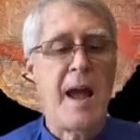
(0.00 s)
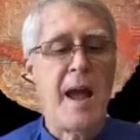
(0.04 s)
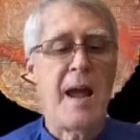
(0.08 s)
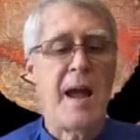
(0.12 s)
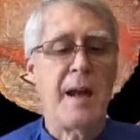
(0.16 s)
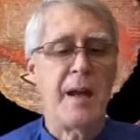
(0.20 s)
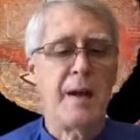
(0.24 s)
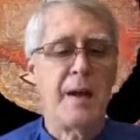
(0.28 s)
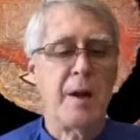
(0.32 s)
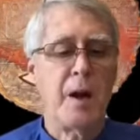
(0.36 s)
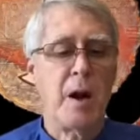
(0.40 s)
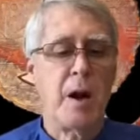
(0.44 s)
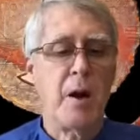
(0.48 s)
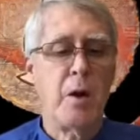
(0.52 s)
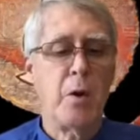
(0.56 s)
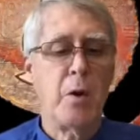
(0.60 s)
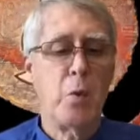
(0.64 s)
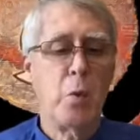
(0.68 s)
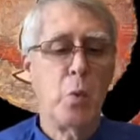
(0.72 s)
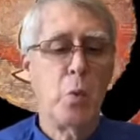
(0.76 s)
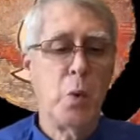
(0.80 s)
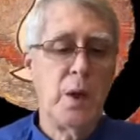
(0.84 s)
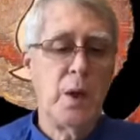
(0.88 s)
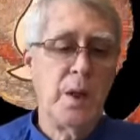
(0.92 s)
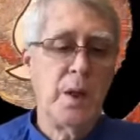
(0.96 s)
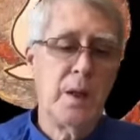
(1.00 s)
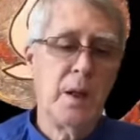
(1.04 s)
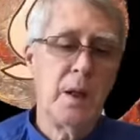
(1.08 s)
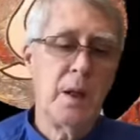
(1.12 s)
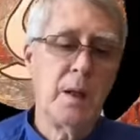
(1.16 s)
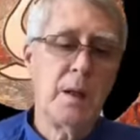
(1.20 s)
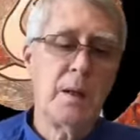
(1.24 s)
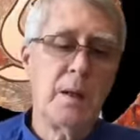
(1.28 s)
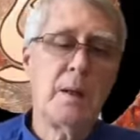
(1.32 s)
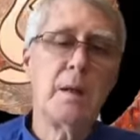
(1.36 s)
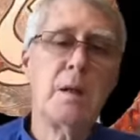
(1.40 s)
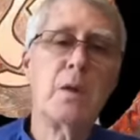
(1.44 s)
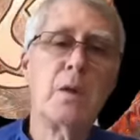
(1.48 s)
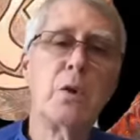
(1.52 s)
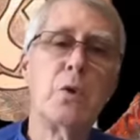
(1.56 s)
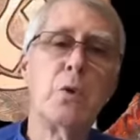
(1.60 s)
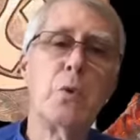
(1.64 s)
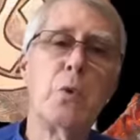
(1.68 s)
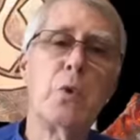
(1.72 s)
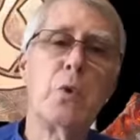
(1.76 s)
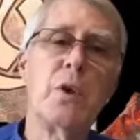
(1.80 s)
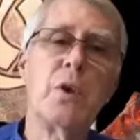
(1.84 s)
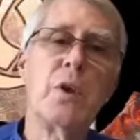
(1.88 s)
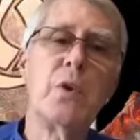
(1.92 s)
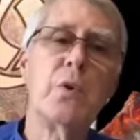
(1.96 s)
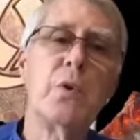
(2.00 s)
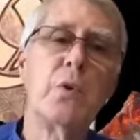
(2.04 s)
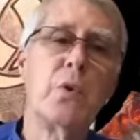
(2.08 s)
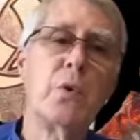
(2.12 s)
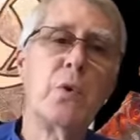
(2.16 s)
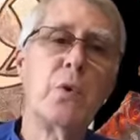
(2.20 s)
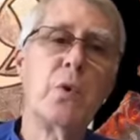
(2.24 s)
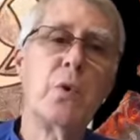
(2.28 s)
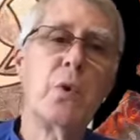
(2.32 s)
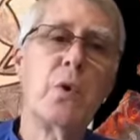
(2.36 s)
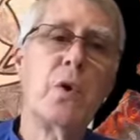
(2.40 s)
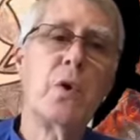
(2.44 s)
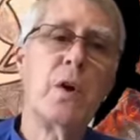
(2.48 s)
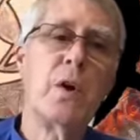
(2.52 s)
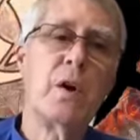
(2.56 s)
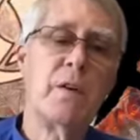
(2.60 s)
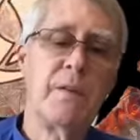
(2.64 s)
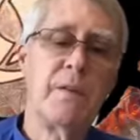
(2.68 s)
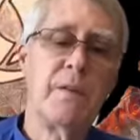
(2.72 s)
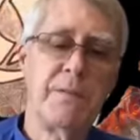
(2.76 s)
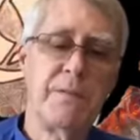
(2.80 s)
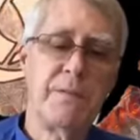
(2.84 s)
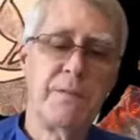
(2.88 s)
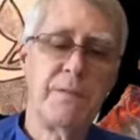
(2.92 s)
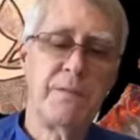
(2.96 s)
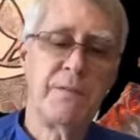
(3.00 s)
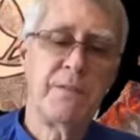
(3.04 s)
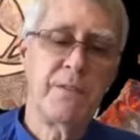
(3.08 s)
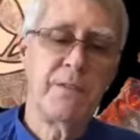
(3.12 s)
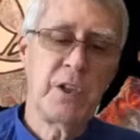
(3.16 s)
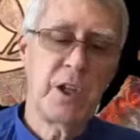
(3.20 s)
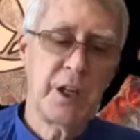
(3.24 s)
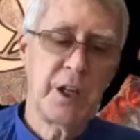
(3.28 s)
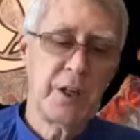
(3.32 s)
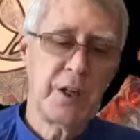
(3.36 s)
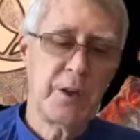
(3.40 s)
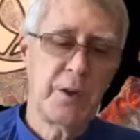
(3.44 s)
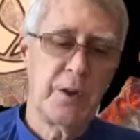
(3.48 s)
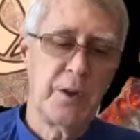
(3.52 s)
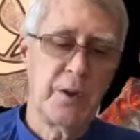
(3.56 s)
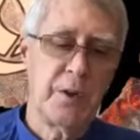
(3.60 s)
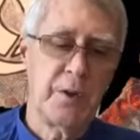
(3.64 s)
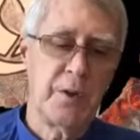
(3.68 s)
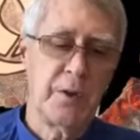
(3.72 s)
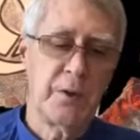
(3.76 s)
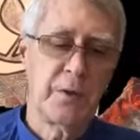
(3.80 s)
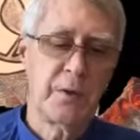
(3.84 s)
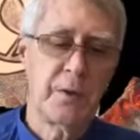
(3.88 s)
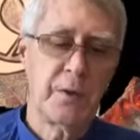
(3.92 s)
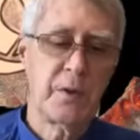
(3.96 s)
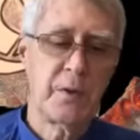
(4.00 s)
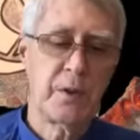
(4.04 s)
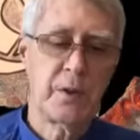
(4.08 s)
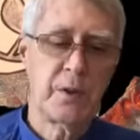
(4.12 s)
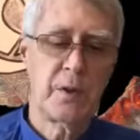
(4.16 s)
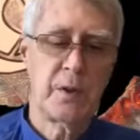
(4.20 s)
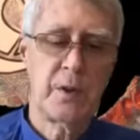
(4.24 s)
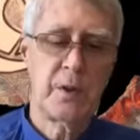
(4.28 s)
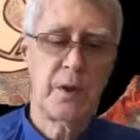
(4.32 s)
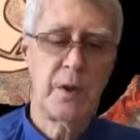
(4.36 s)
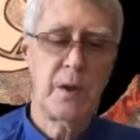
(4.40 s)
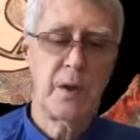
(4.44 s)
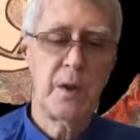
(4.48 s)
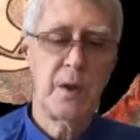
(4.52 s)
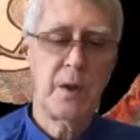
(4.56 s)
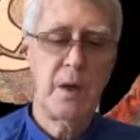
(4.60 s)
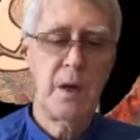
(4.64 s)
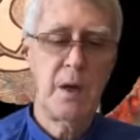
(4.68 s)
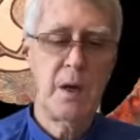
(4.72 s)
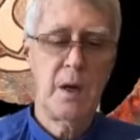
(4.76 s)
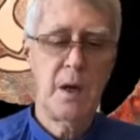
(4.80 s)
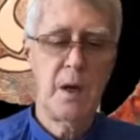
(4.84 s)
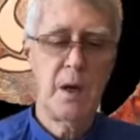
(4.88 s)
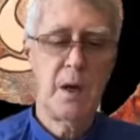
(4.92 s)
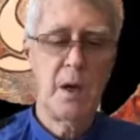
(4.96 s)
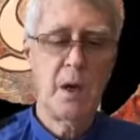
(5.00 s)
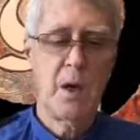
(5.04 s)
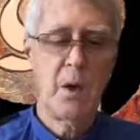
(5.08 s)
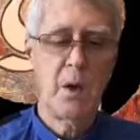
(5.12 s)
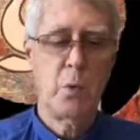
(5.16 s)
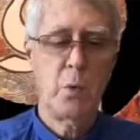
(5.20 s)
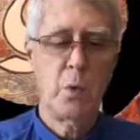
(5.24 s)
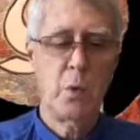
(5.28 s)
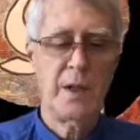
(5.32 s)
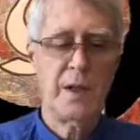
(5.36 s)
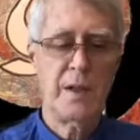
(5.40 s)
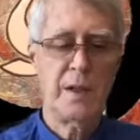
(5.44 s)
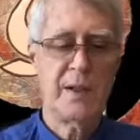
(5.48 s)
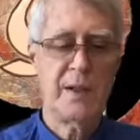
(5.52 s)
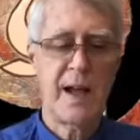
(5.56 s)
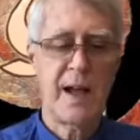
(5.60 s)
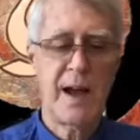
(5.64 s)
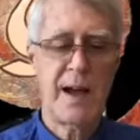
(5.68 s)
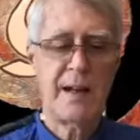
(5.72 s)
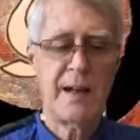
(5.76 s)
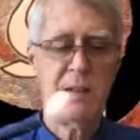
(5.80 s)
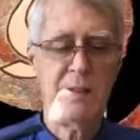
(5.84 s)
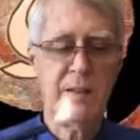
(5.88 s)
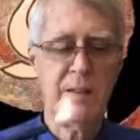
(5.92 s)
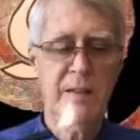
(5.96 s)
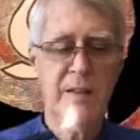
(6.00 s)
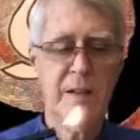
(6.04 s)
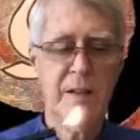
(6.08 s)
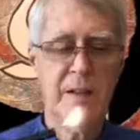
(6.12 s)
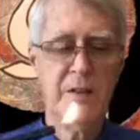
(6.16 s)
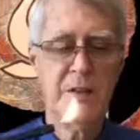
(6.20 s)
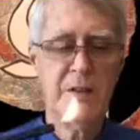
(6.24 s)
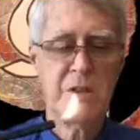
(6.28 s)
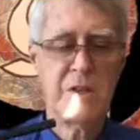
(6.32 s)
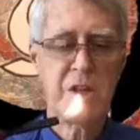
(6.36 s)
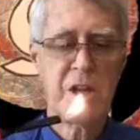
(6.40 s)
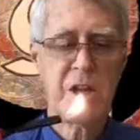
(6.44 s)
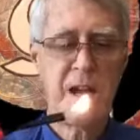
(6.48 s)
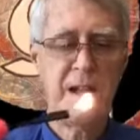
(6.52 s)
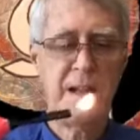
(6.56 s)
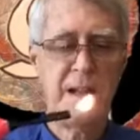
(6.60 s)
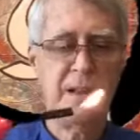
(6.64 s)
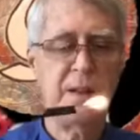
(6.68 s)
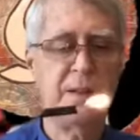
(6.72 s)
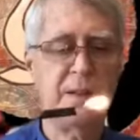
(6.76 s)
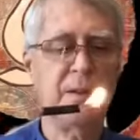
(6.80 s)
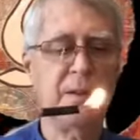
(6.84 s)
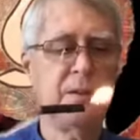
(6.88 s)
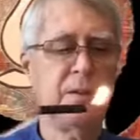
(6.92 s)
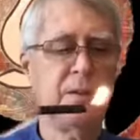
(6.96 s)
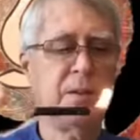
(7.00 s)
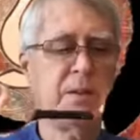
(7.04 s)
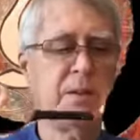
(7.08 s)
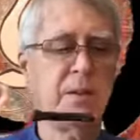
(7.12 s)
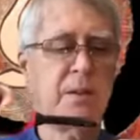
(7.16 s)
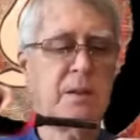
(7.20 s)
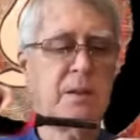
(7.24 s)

and our will to endure flickers, we light this chalice